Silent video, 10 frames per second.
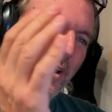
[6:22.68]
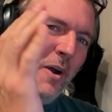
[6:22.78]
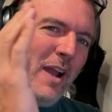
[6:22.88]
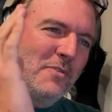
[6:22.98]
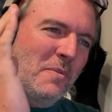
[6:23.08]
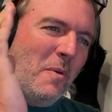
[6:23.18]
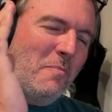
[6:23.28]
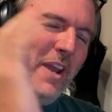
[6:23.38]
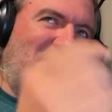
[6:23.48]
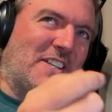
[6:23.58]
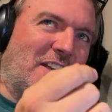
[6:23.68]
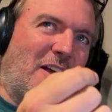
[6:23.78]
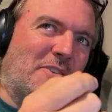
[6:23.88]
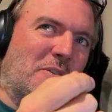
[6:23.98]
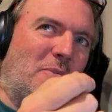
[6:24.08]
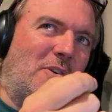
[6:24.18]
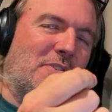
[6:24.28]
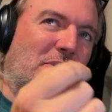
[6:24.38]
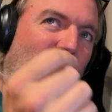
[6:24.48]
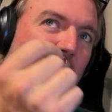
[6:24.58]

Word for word: I, I, have some amazing customers who yeah.